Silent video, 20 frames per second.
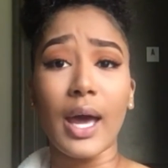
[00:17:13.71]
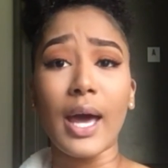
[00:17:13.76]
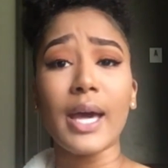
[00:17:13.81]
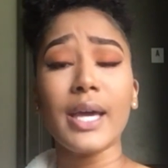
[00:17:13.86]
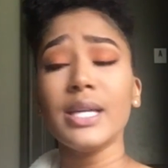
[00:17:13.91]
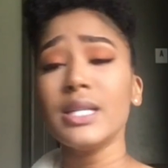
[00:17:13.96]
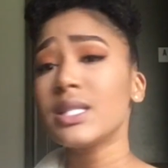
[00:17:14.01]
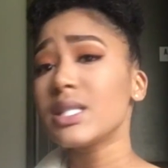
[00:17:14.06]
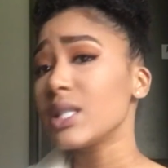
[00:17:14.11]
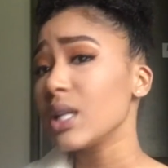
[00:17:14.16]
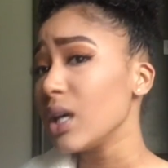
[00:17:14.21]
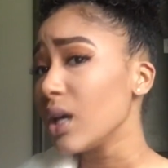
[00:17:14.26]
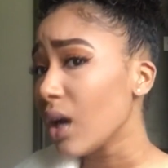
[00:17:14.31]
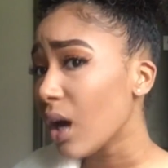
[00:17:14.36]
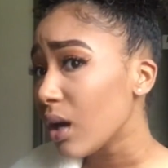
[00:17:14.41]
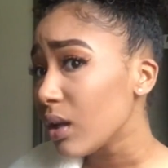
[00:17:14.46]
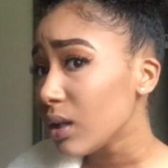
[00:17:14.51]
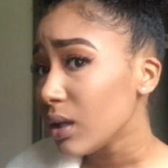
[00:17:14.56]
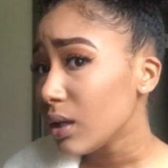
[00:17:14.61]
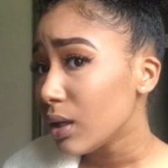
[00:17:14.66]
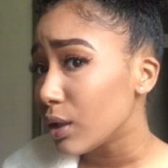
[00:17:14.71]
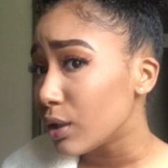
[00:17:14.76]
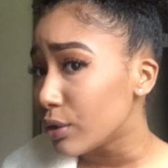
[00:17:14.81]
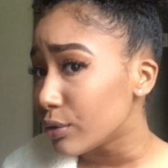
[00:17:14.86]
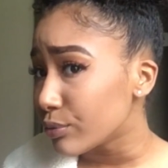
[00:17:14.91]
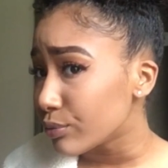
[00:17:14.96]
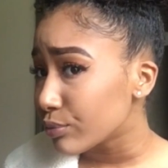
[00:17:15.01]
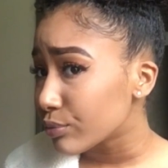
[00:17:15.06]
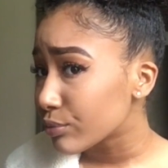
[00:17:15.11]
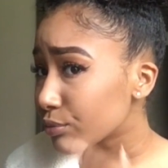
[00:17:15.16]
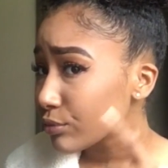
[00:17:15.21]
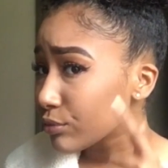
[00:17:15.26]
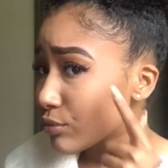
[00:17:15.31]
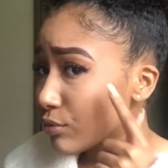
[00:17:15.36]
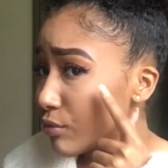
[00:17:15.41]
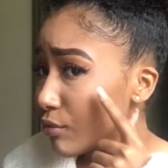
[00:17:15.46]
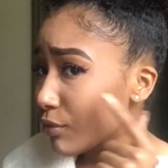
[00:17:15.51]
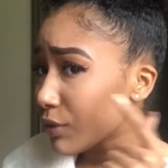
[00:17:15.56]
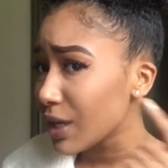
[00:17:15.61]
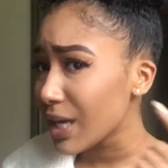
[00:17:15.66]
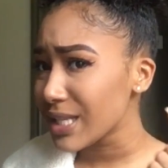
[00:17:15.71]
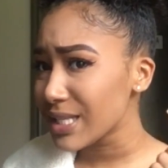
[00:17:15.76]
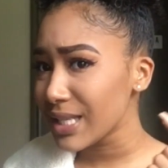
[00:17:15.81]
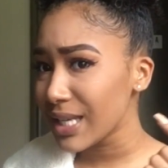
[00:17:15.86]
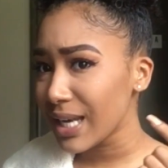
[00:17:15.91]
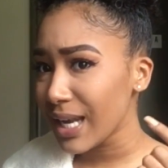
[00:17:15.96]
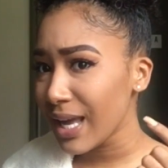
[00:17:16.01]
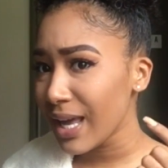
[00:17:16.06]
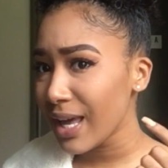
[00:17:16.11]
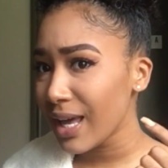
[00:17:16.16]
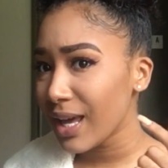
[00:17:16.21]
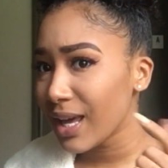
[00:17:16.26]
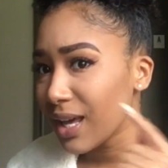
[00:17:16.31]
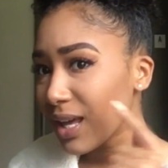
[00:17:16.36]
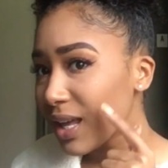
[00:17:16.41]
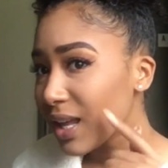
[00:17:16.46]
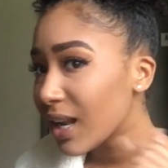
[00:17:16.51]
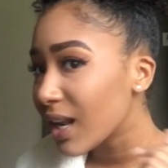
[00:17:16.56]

I ain't see all of them. Y'all see that?